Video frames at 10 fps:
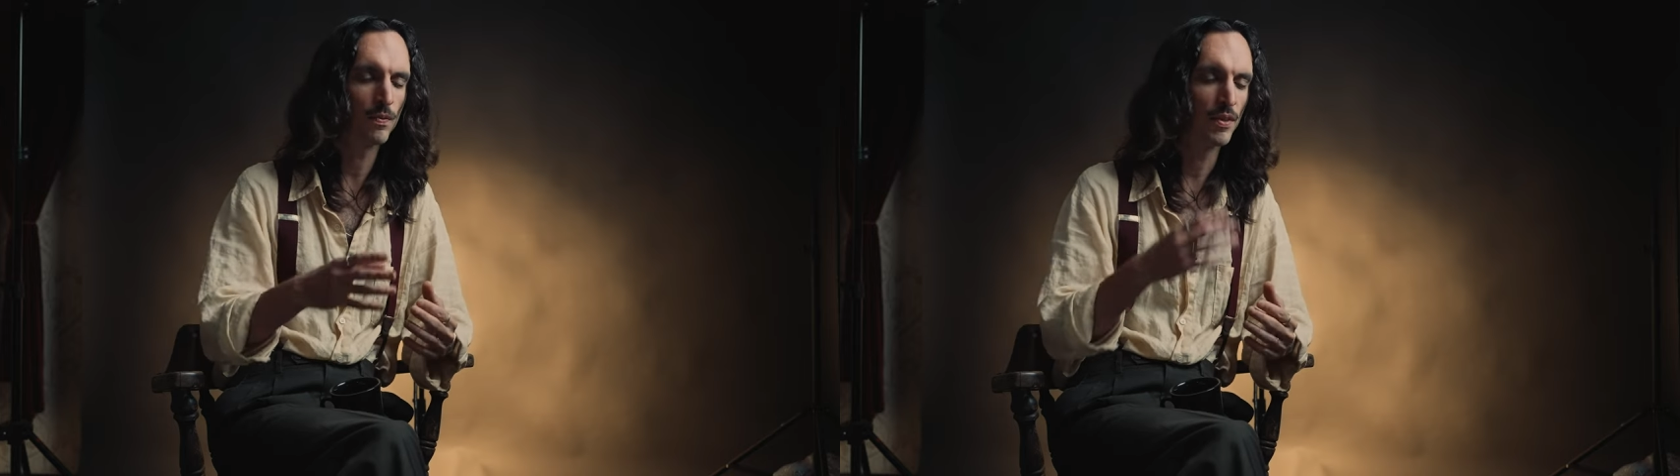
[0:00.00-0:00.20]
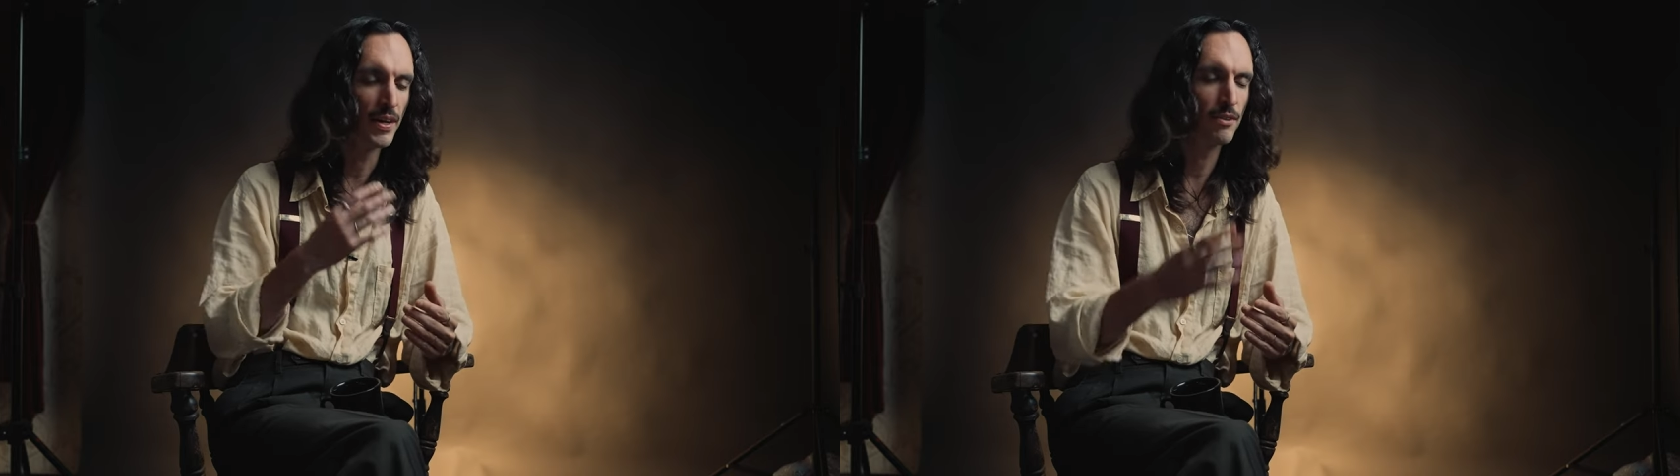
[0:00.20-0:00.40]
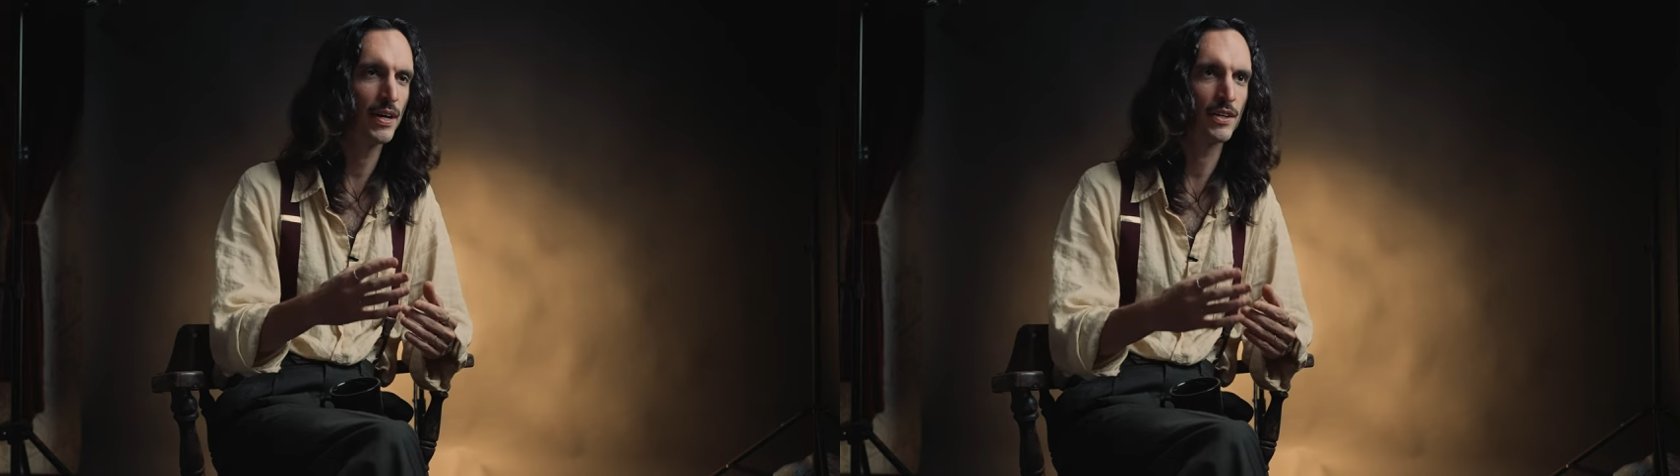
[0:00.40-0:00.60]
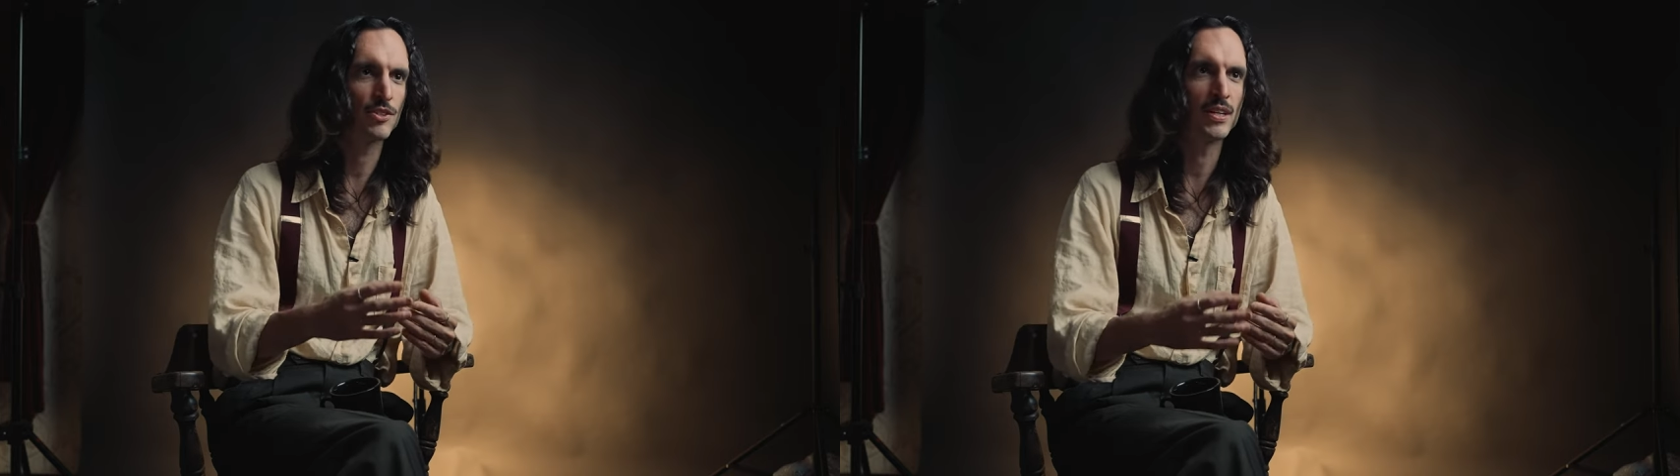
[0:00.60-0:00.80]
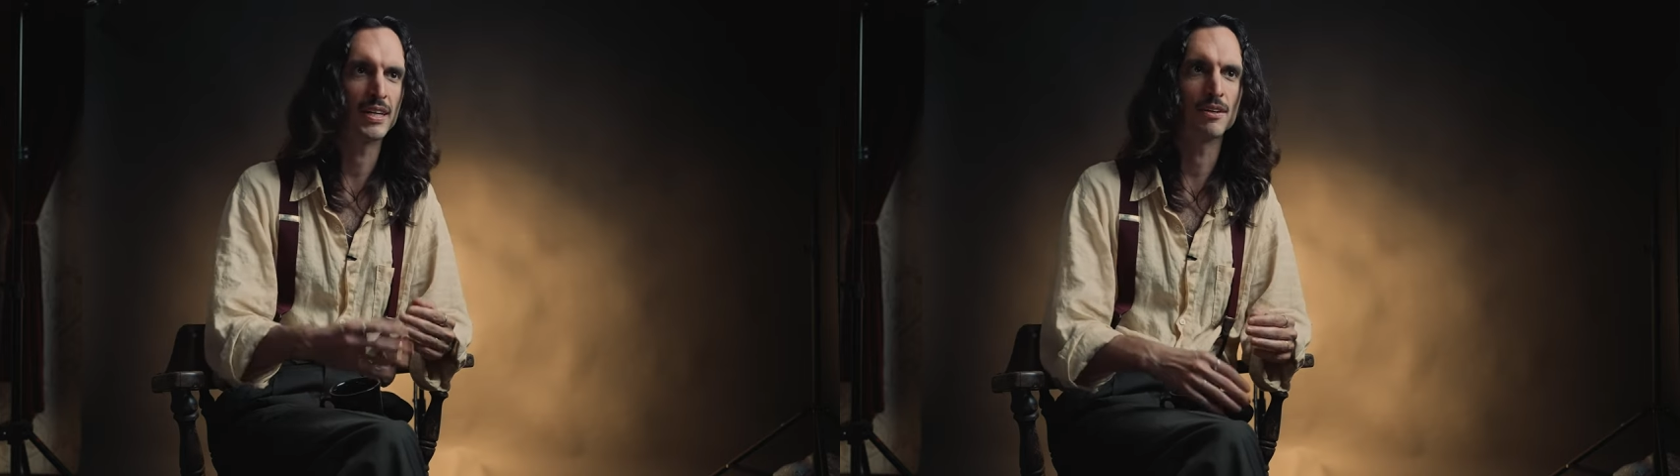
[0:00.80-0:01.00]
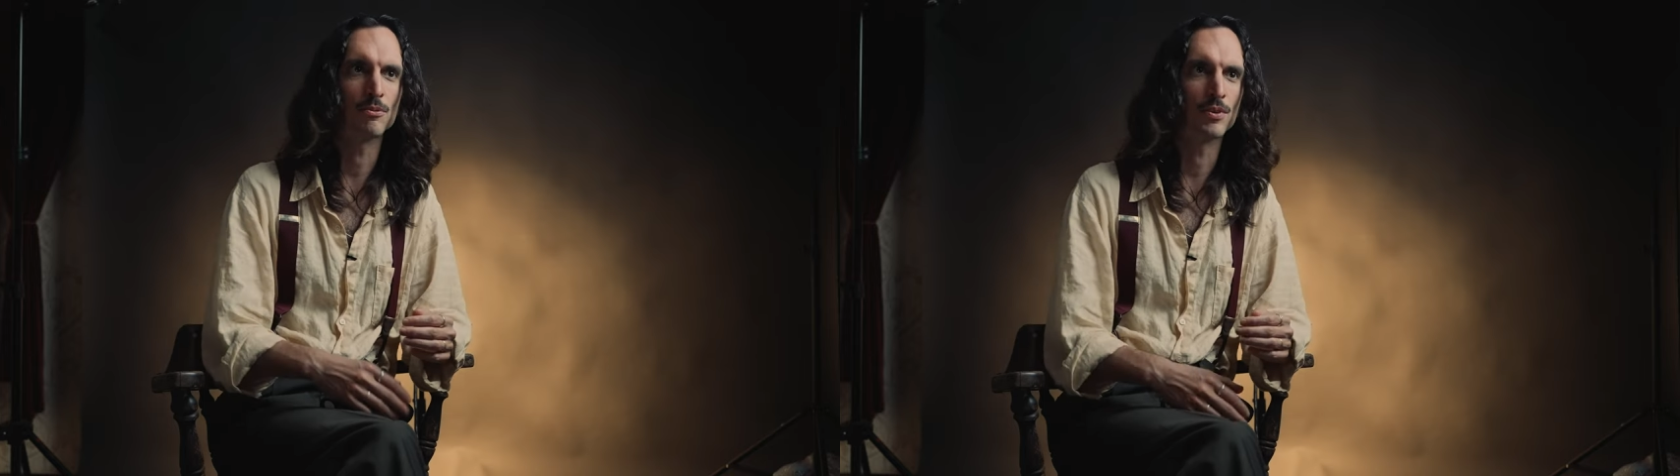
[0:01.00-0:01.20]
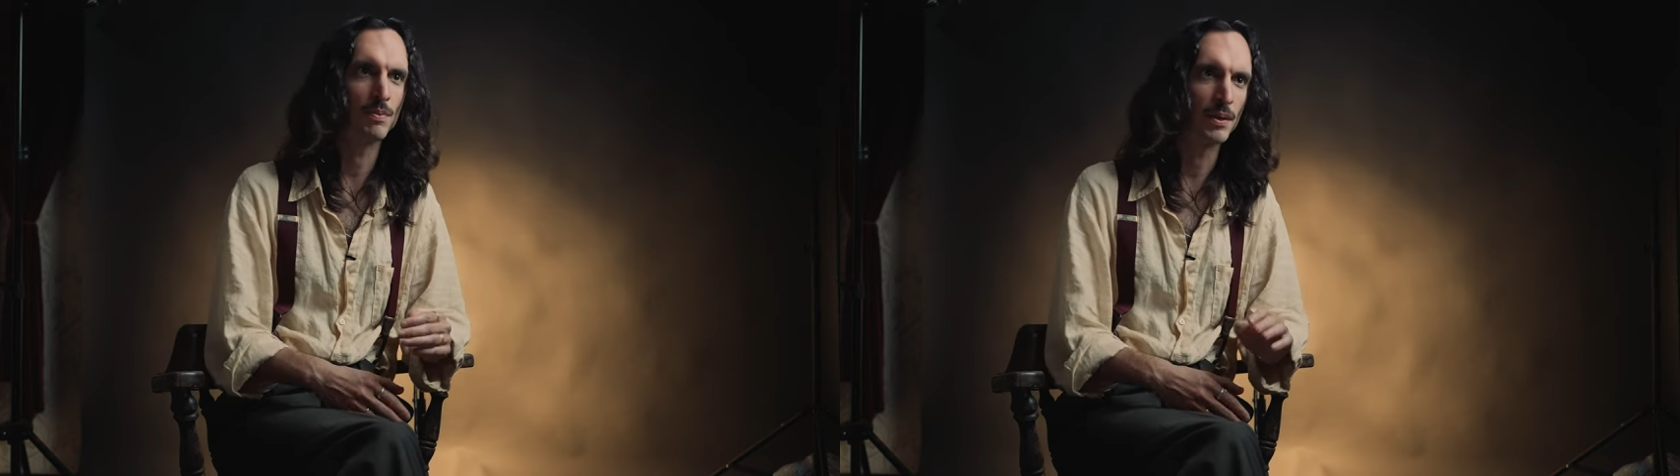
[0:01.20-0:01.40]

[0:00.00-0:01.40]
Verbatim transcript: the interaction I get with